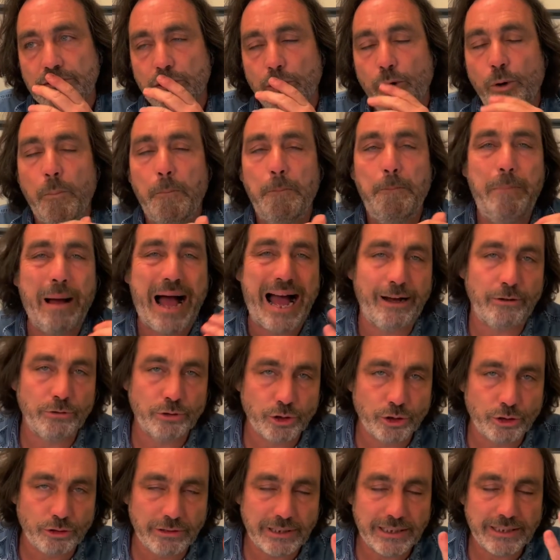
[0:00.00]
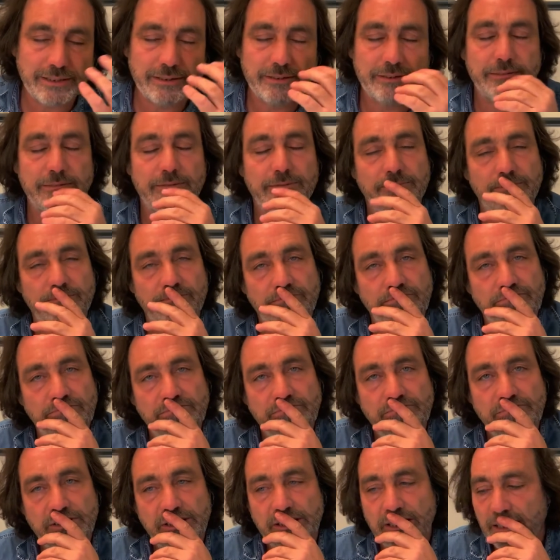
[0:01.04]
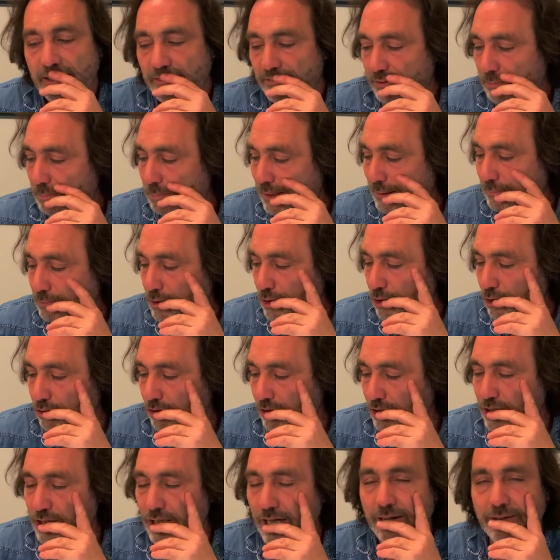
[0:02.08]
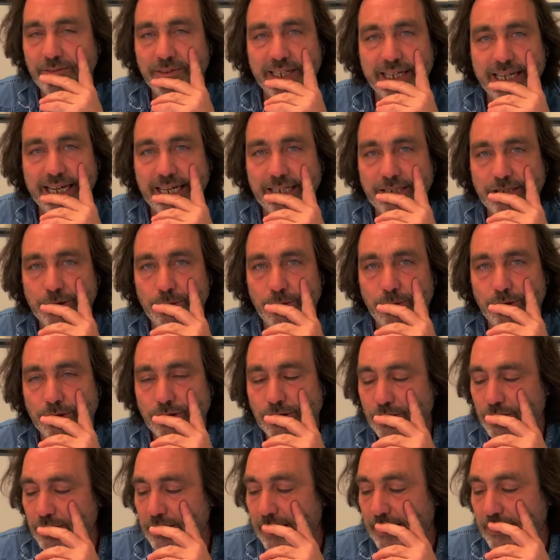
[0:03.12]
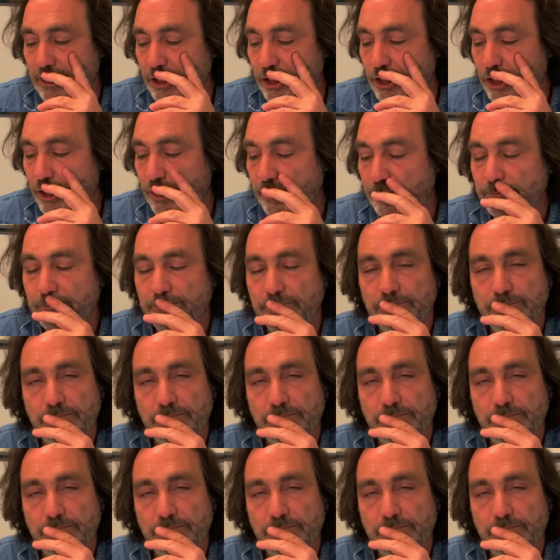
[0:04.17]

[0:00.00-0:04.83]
or boundaries for people to cross over to get to you.